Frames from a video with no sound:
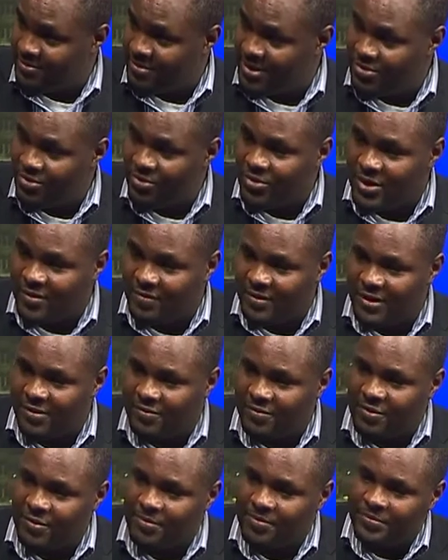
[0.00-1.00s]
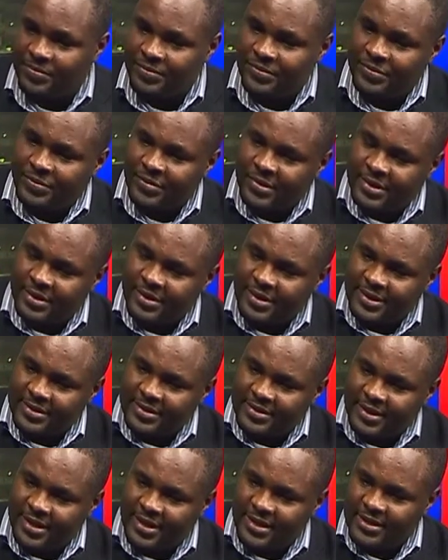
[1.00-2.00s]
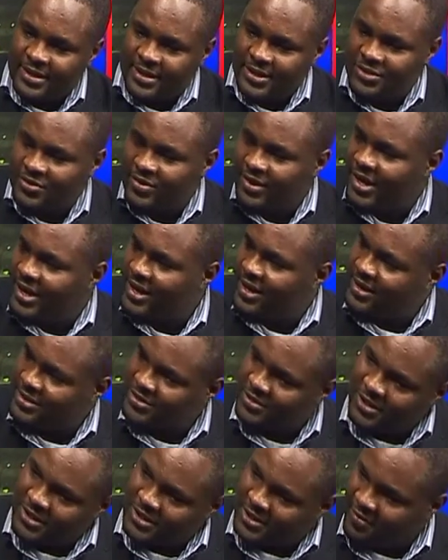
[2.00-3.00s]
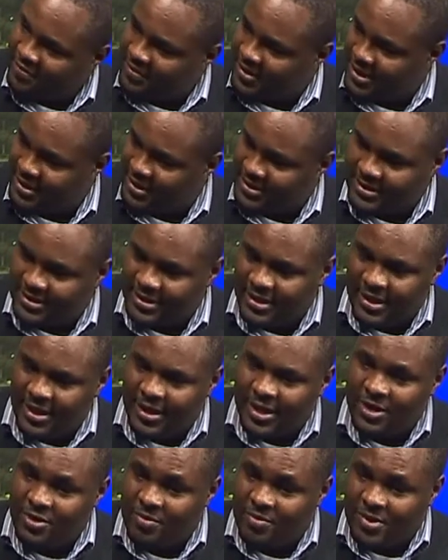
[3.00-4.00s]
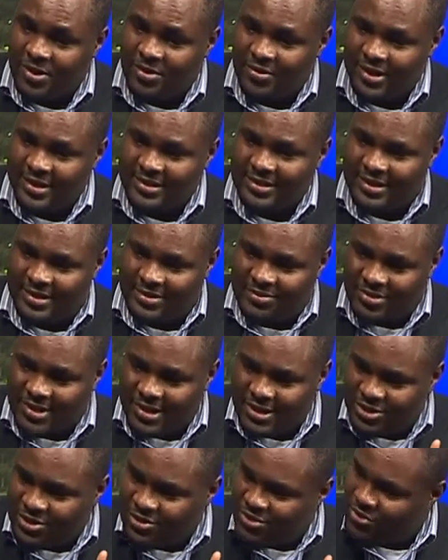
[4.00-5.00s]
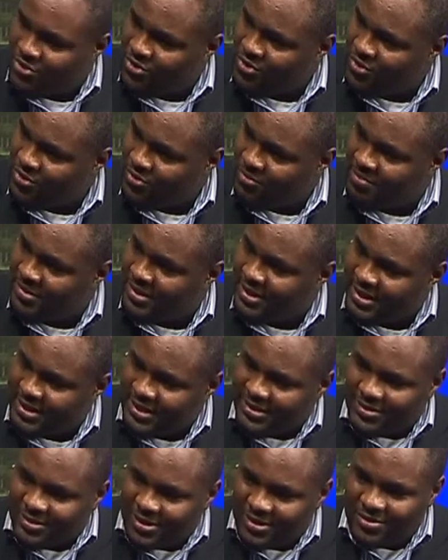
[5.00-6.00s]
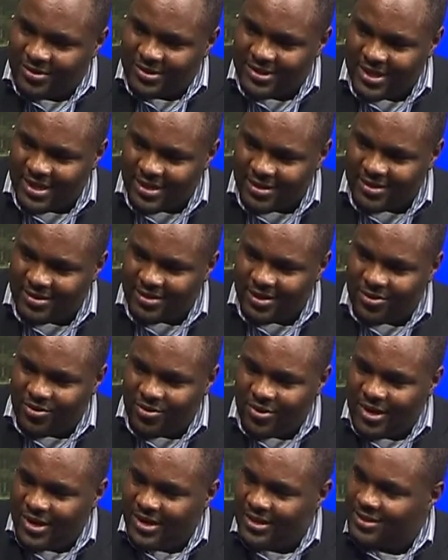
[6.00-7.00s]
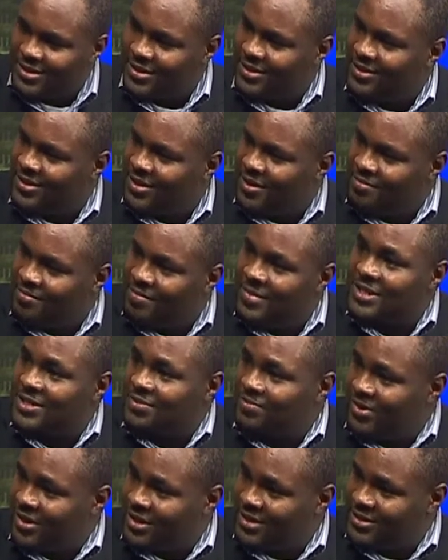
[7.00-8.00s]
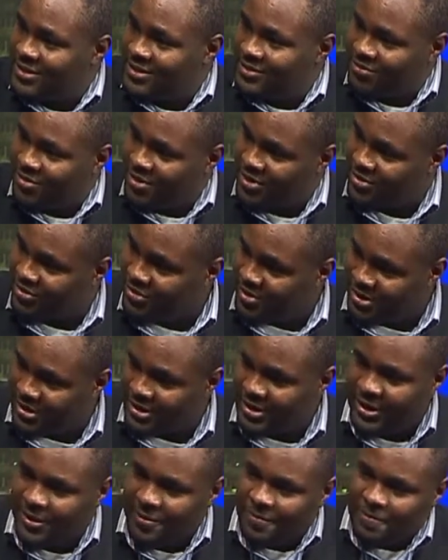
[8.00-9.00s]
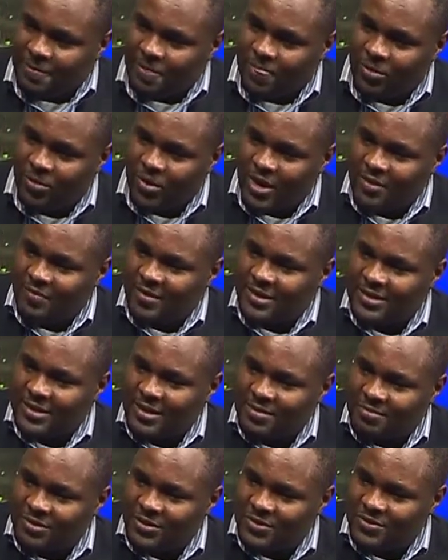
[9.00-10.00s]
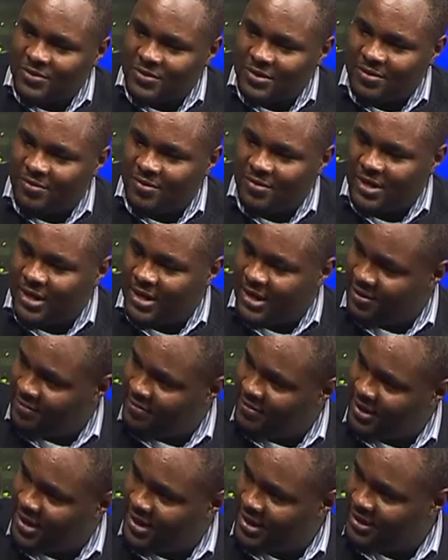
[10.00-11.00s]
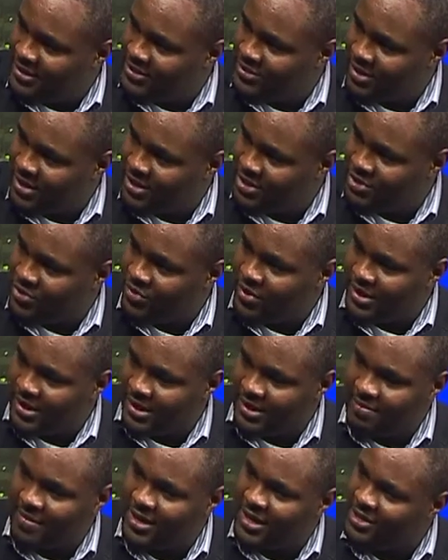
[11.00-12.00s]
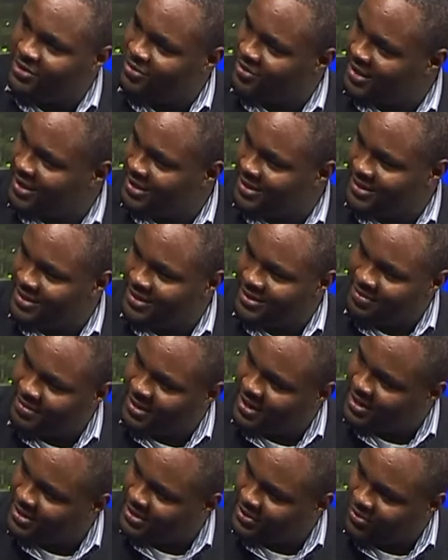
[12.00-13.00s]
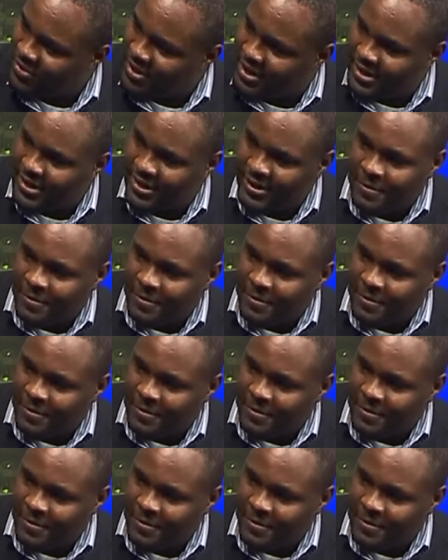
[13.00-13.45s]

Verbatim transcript: that we could have learned from. There's the international guidelines on HIV/AIDS and human rights that really show that contain a collated best practices around the world. We have examples in Africa and elsewhere showing that mandatory testing simply doesn't work,